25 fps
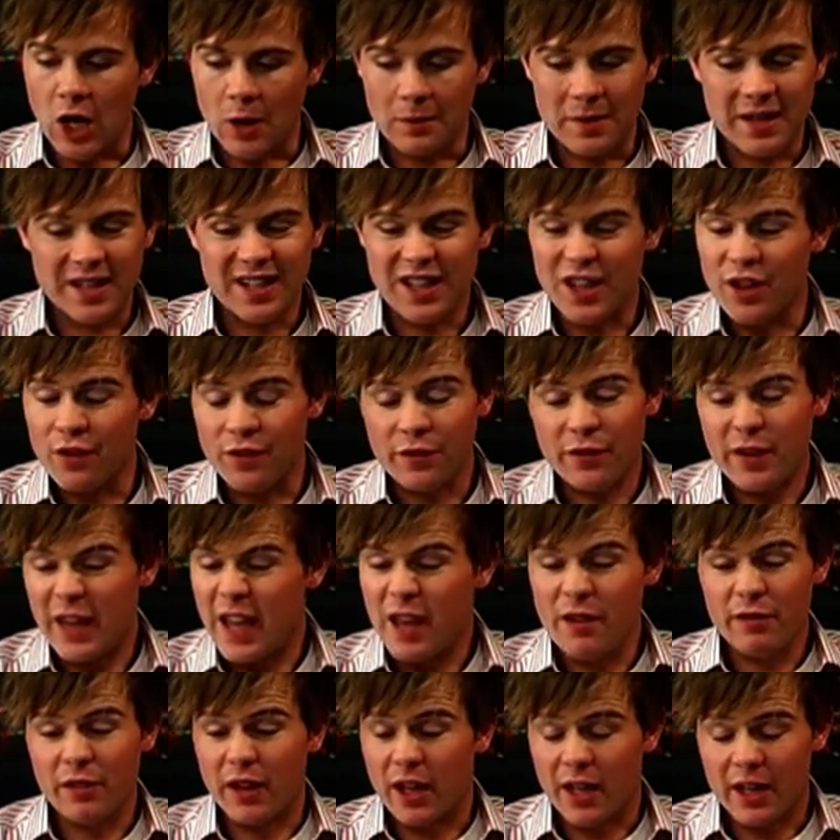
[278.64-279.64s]
I mean,
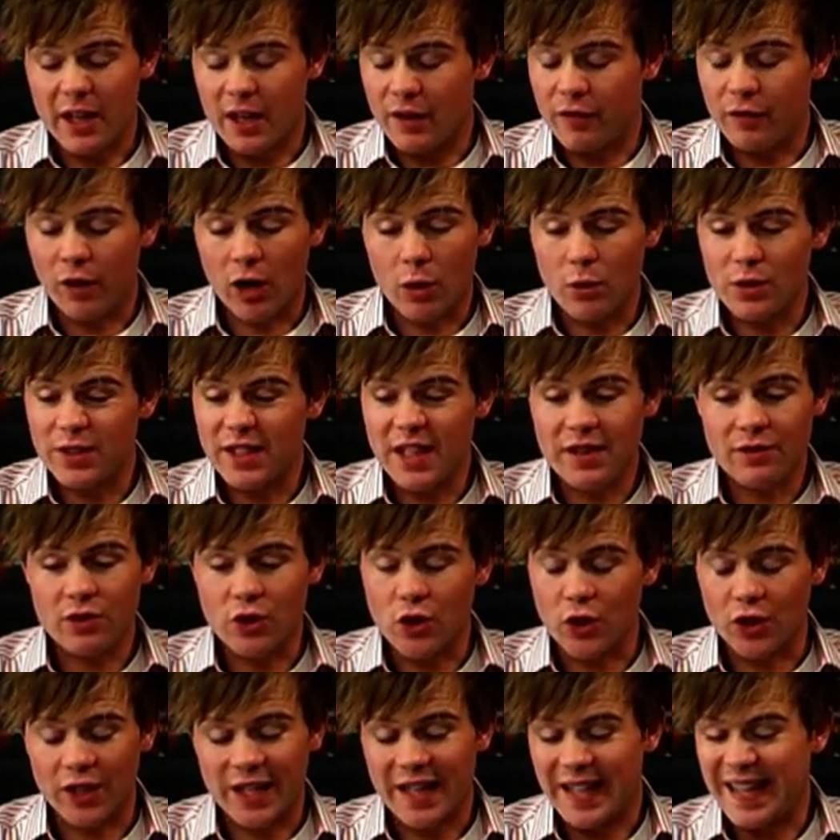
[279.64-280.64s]
if I was
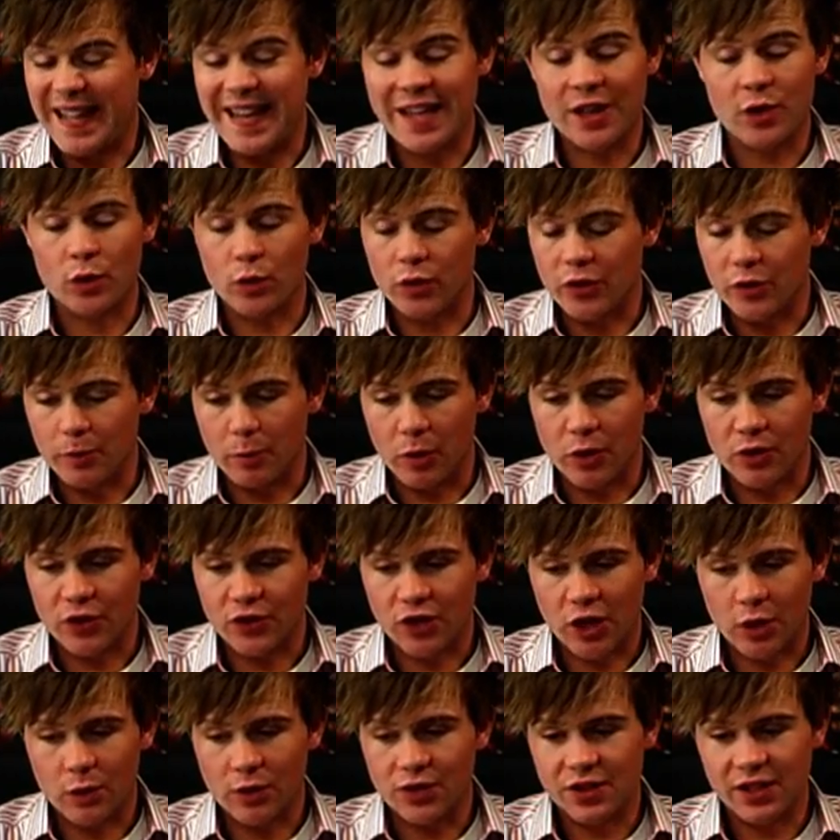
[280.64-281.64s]
even going to get a
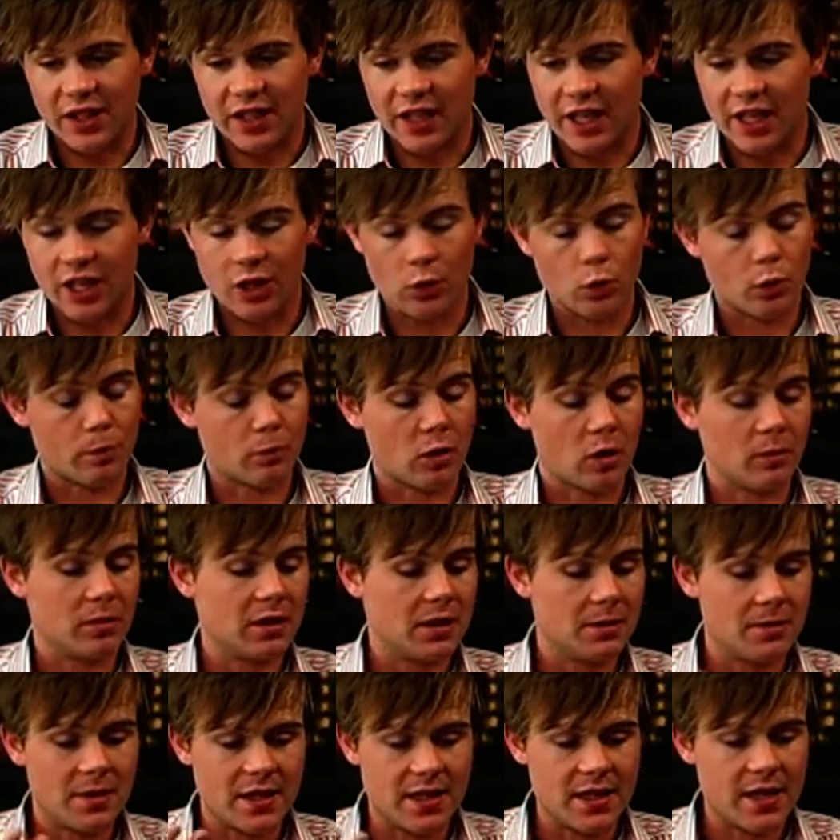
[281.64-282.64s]
response, I was thinking it would
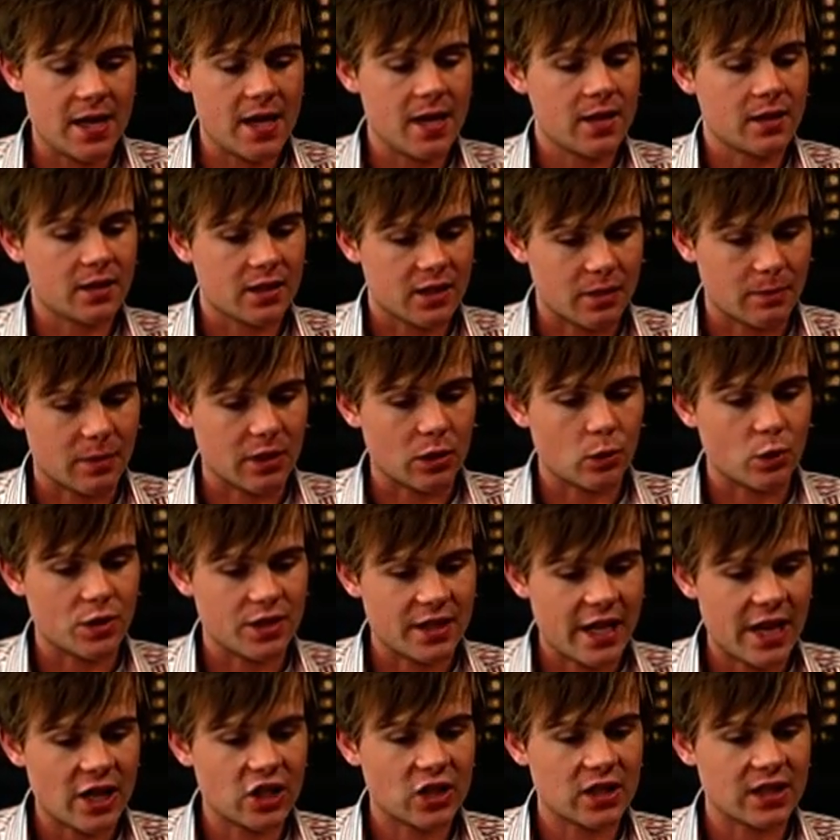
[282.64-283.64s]
probably be years, but it
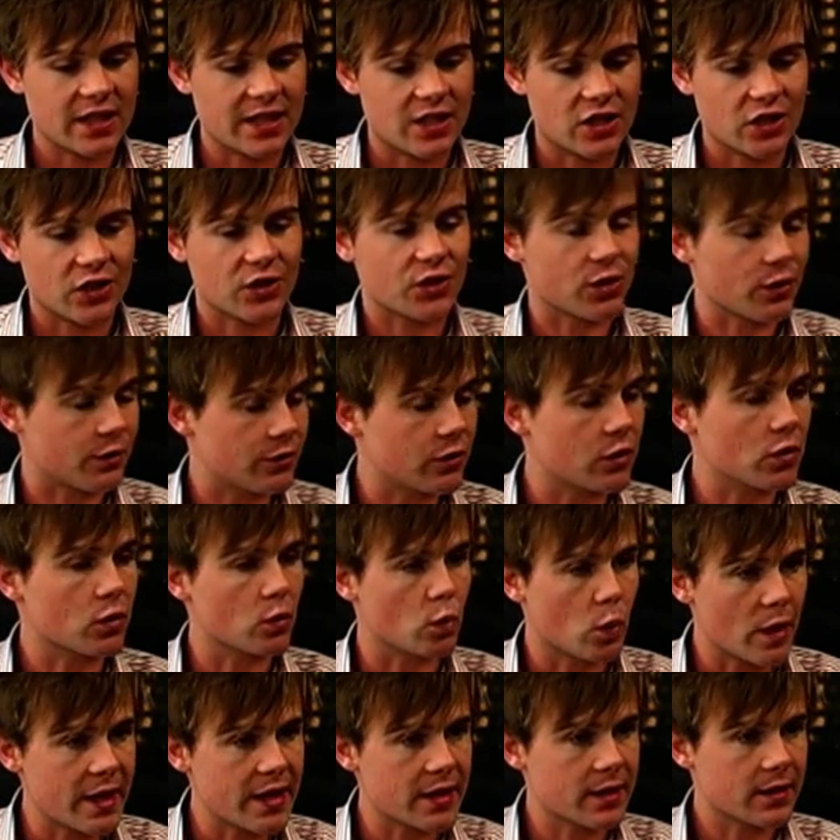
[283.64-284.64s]
was actually just a
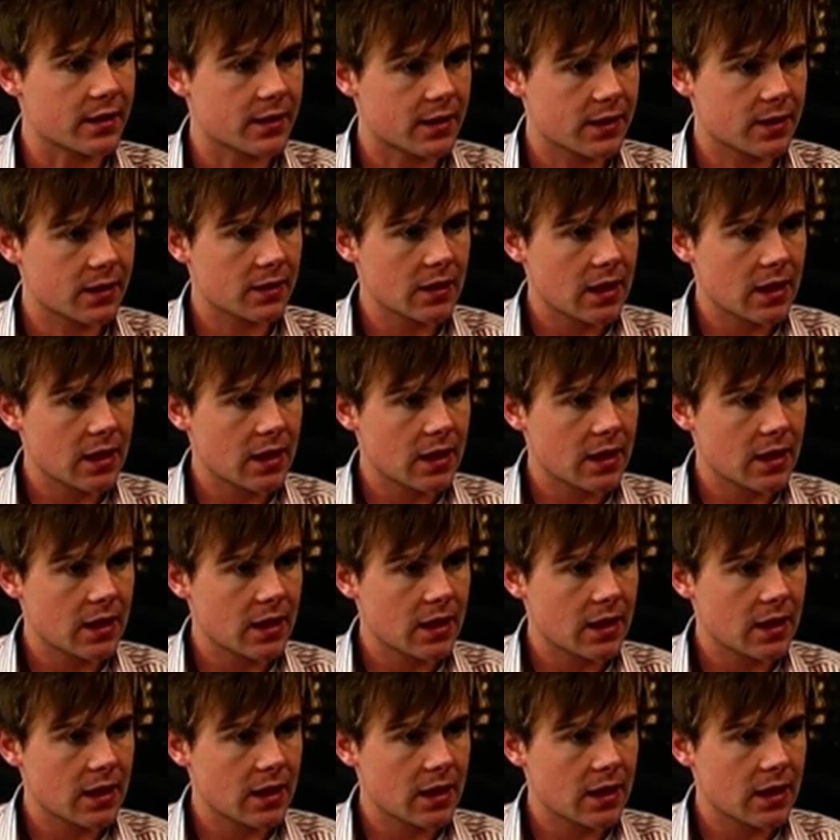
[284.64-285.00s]
few weeks.